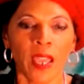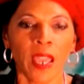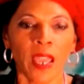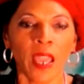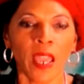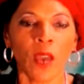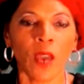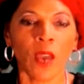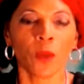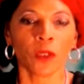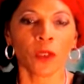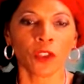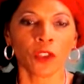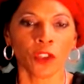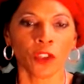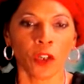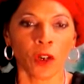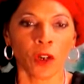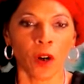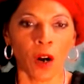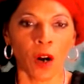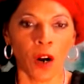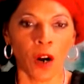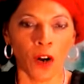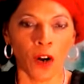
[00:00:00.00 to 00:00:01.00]
It was
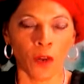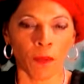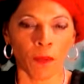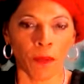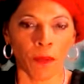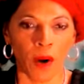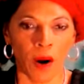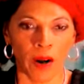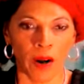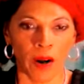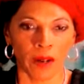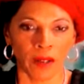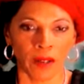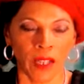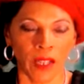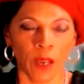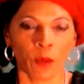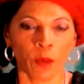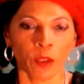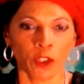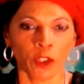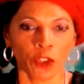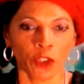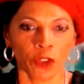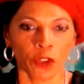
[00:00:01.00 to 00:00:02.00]
your hurt part, it
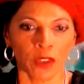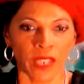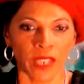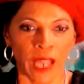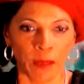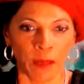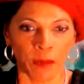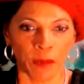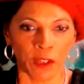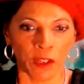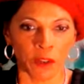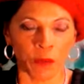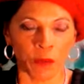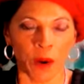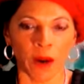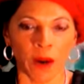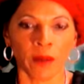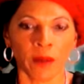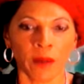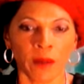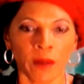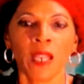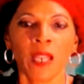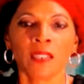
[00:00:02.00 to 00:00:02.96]
was your damaged part.